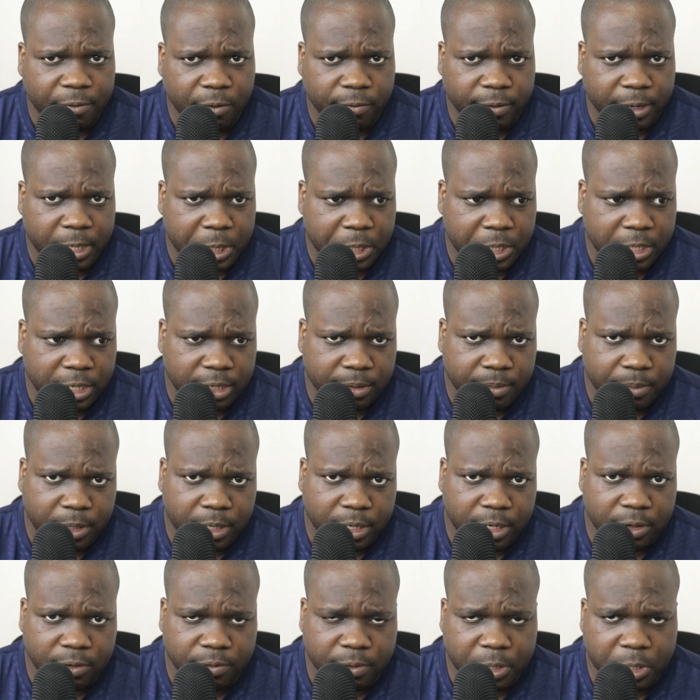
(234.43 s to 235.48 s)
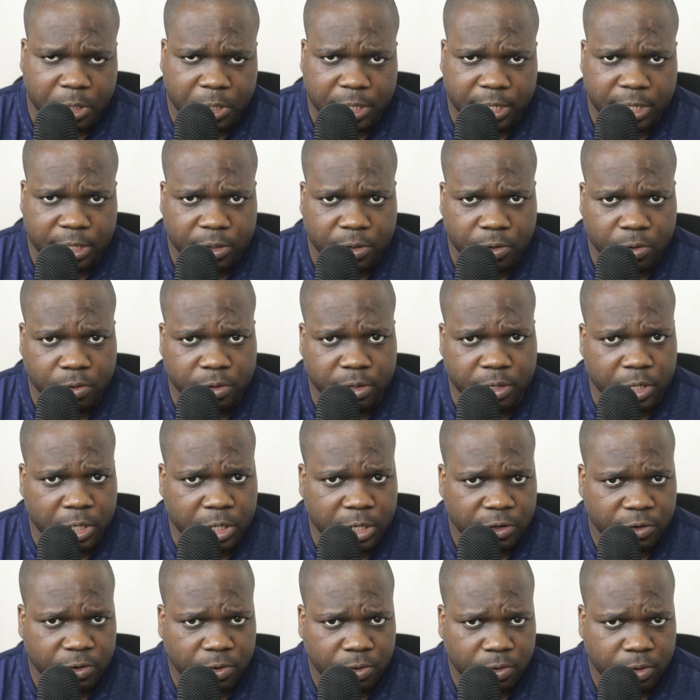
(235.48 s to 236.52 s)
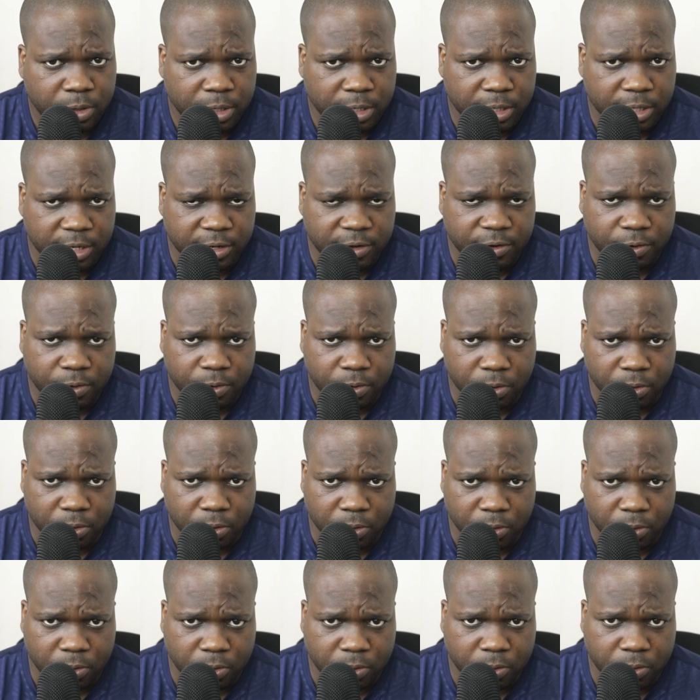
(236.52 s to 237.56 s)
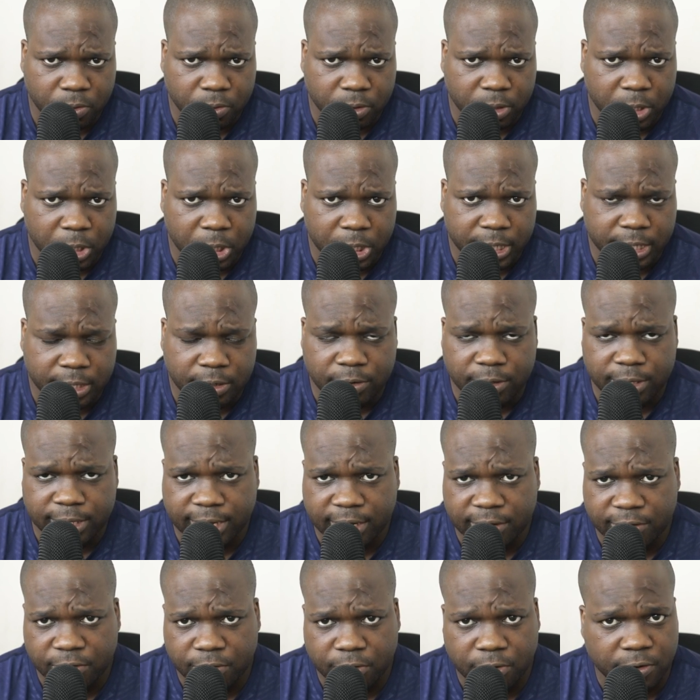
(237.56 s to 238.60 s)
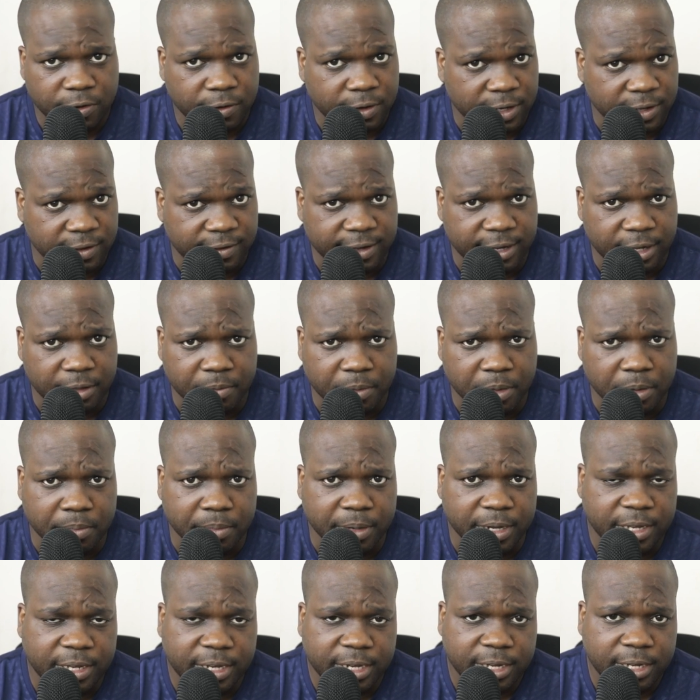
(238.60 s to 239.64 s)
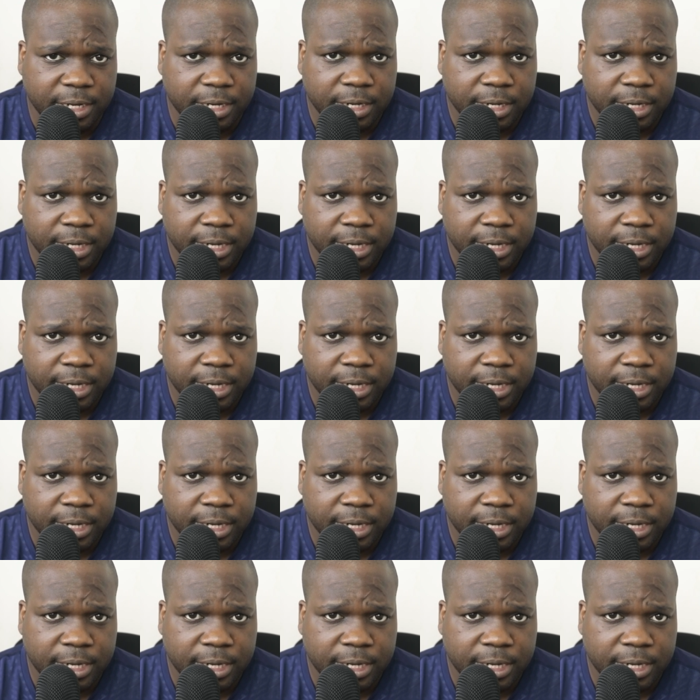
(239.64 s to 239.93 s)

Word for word: question about it what you can do is just go in the discord go to the channel text us and send me a message